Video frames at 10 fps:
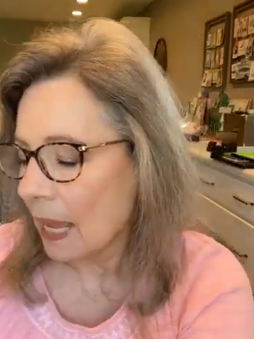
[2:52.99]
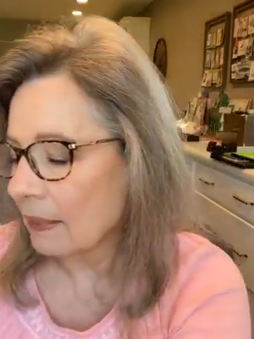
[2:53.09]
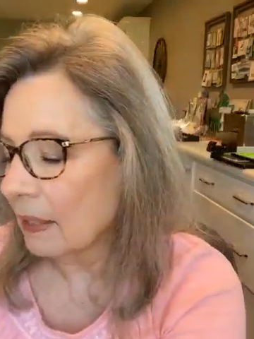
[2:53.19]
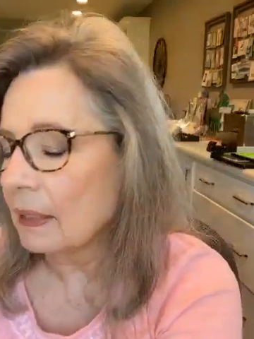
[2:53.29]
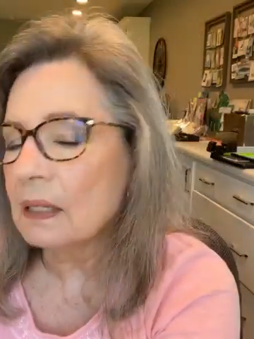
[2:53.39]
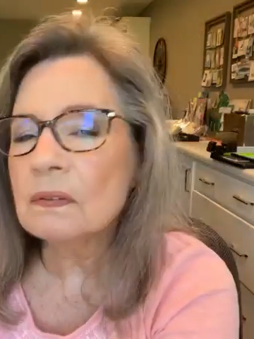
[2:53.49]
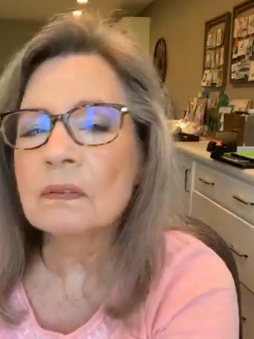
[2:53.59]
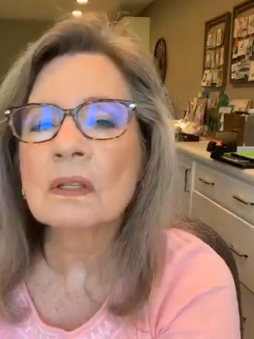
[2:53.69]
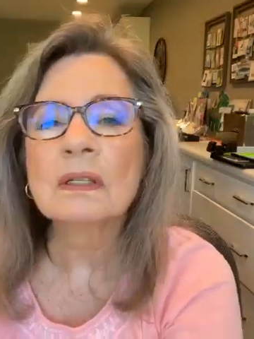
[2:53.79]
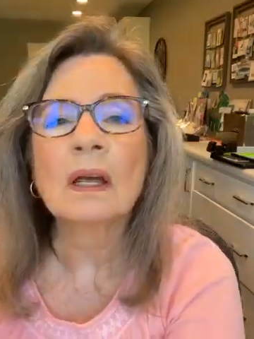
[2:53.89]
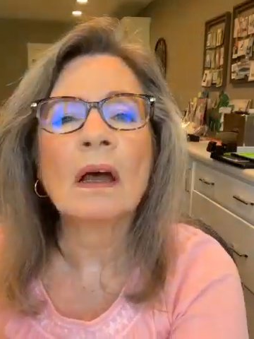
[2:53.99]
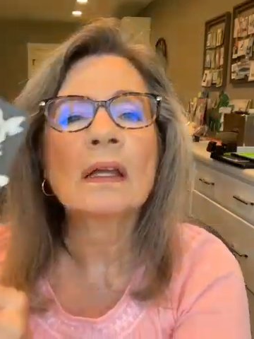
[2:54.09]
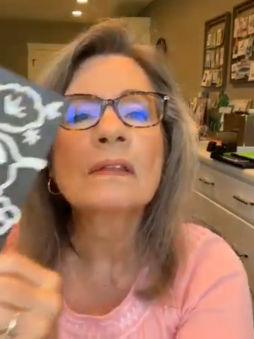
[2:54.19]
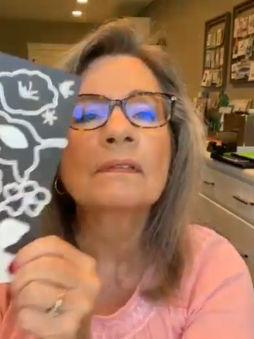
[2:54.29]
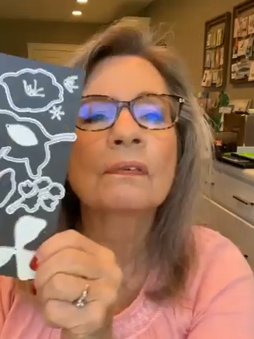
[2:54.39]
And then these are the
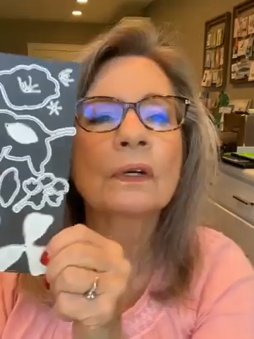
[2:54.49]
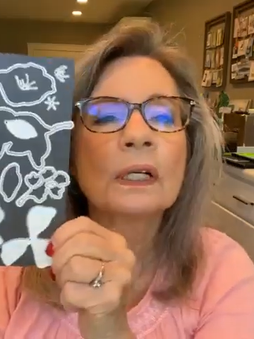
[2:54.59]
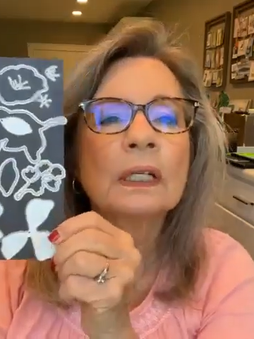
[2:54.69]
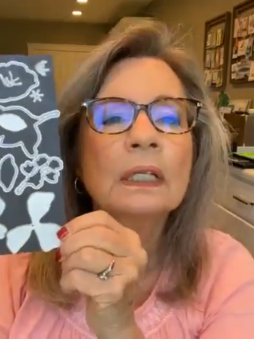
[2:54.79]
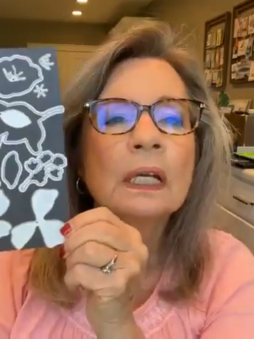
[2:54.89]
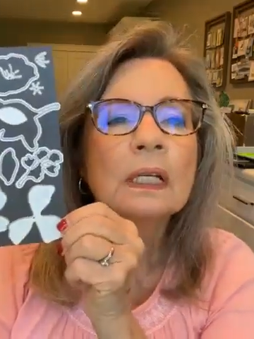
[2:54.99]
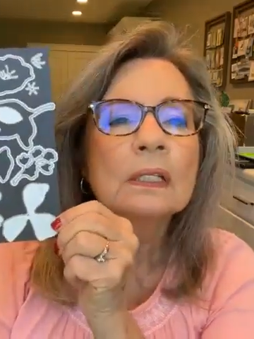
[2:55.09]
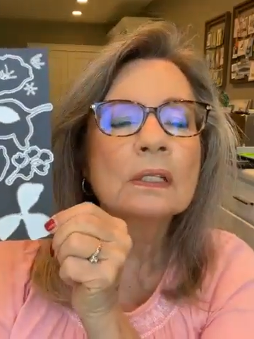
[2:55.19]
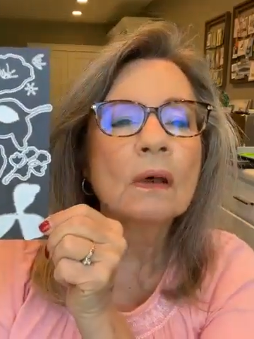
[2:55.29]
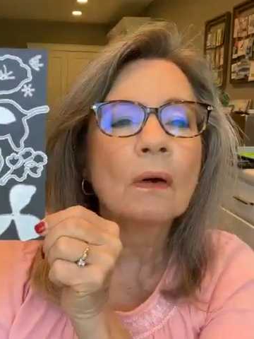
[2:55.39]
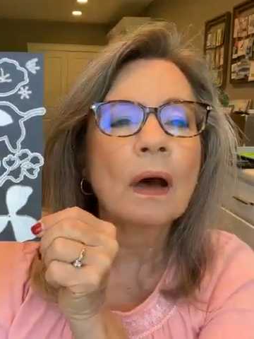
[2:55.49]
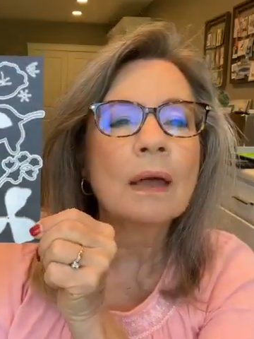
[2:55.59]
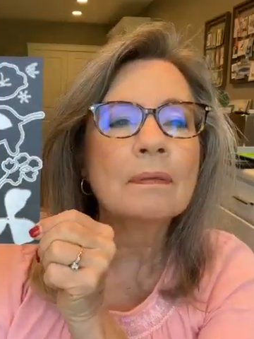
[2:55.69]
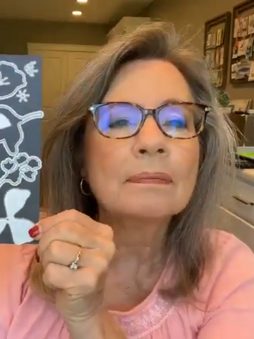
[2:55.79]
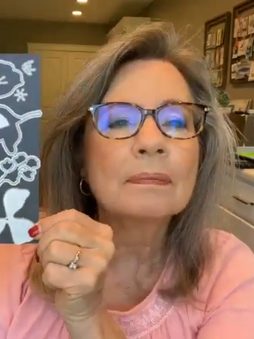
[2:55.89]
dies for it. So
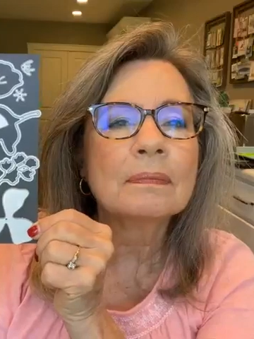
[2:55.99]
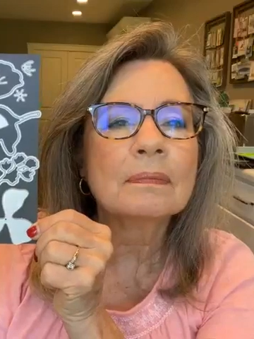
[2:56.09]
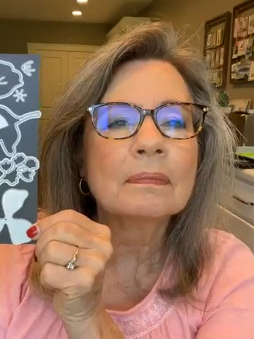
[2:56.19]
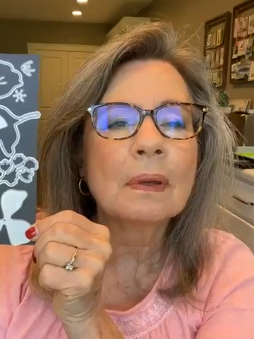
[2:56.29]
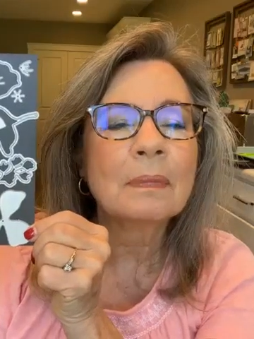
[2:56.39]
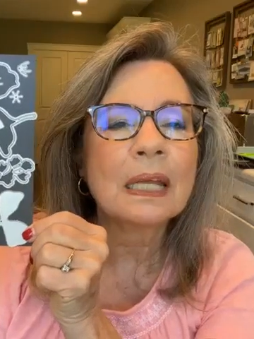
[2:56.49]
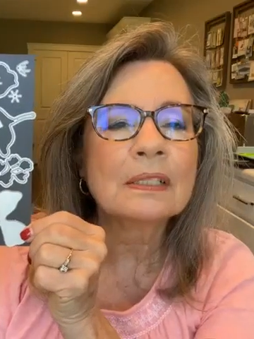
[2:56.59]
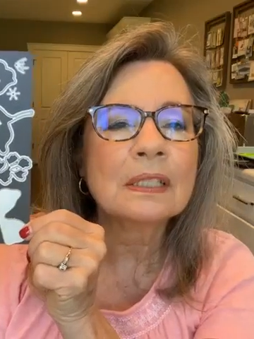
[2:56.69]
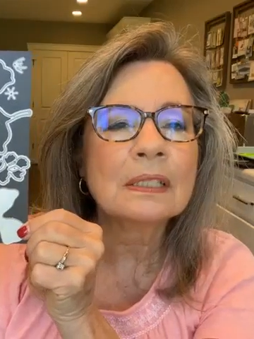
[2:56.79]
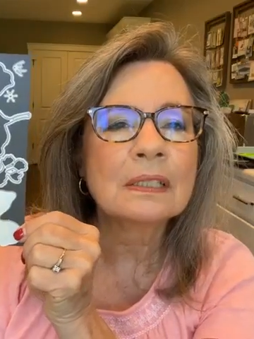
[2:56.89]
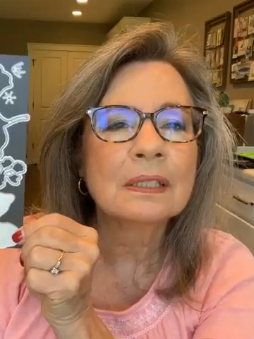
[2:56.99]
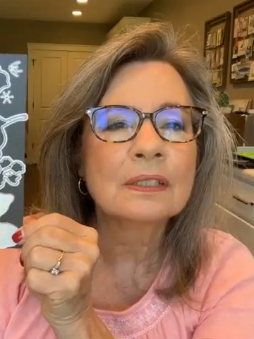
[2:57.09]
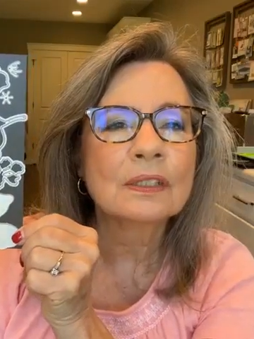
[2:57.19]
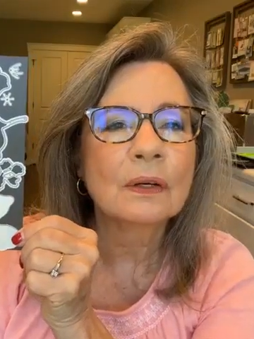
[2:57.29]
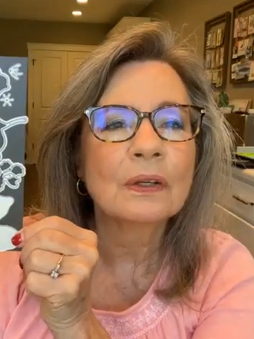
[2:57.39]
I'm anxious
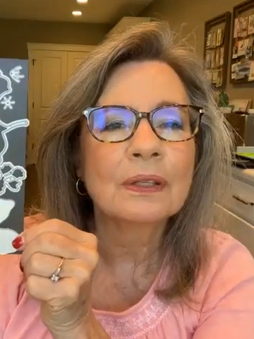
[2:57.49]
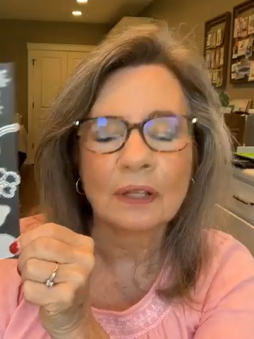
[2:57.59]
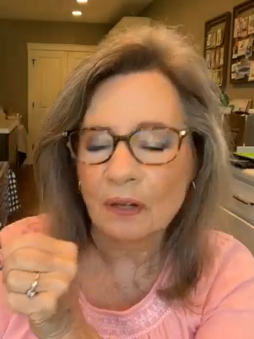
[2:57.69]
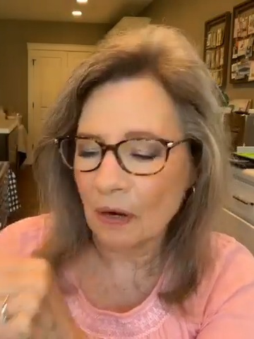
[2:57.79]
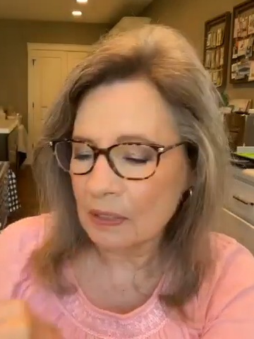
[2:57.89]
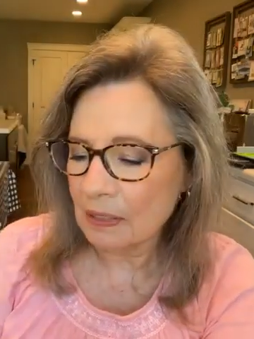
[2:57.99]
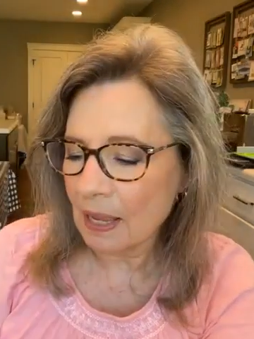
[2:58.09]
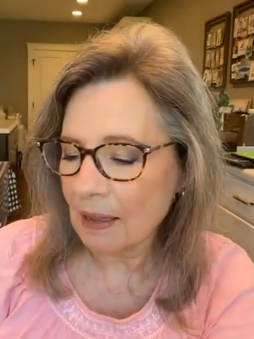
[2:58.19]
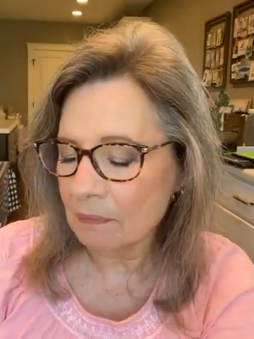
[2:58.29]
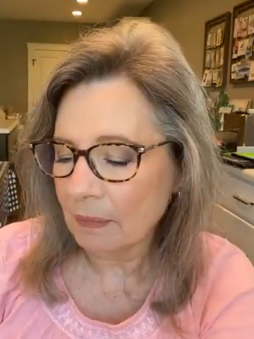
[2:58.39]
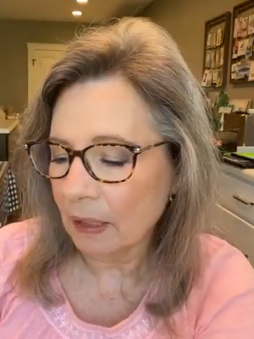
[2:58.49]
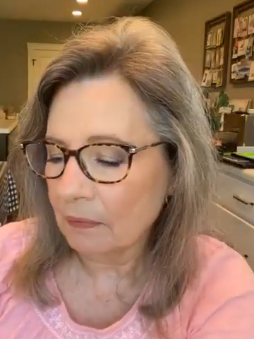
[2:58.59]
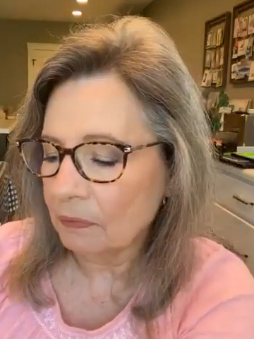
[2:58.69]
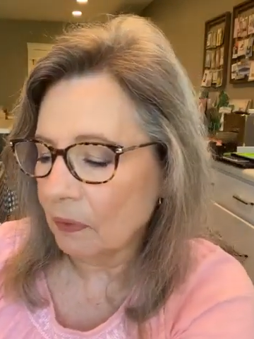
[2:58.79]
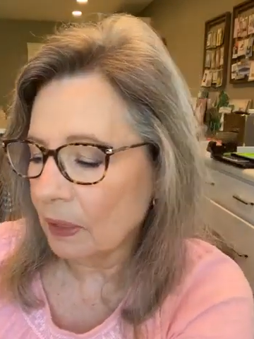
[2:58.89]
to show you the cards I have
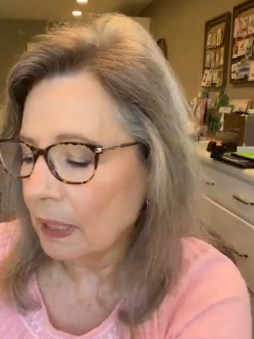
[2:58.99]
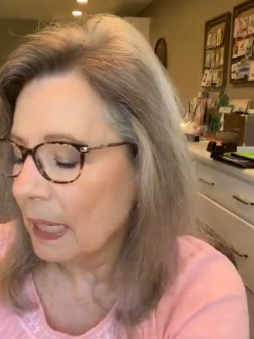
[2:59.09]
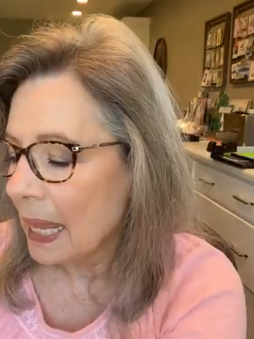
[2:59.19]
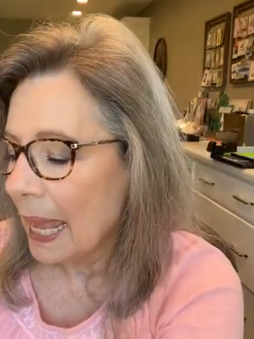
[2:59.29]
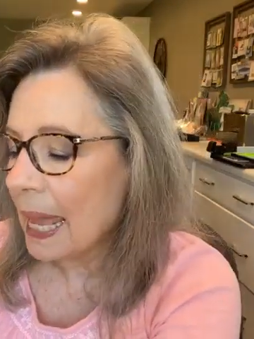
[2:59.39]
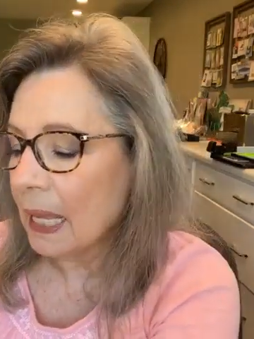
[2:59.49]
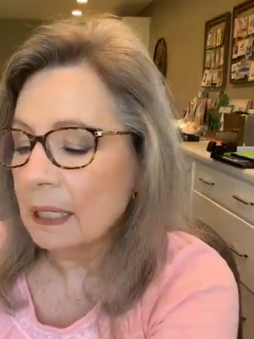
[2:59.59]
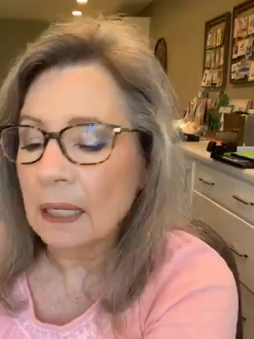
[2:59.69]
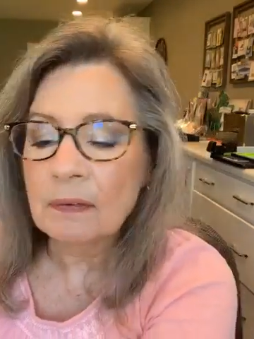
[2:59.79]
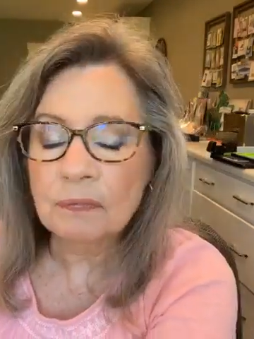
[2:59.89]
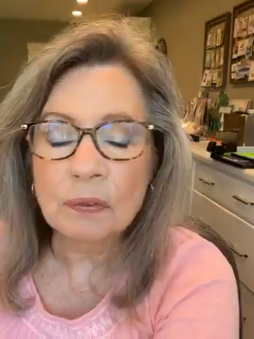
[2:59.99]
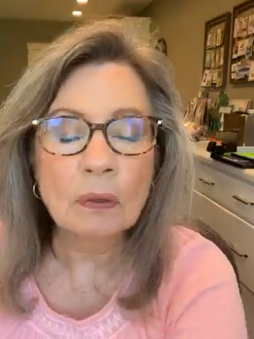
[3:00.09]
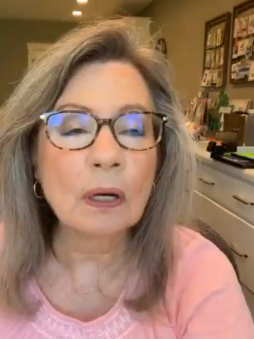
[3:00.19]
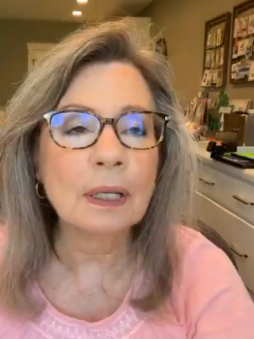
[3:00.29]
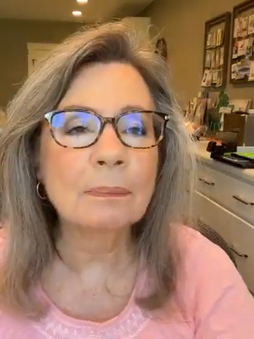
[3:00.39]
made for it. And if
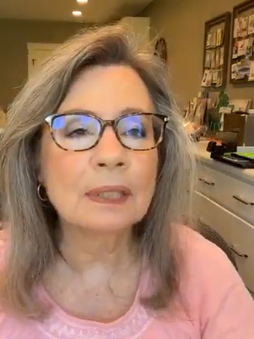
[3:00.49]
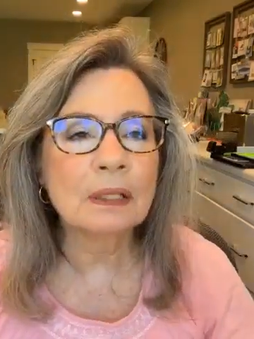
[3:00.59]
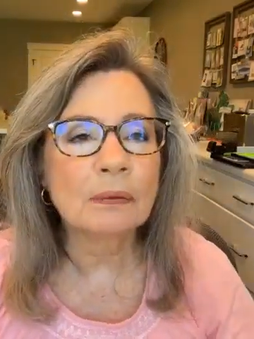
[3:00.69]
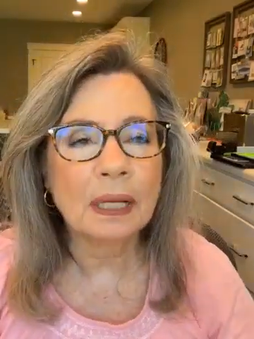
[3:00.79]
you are in the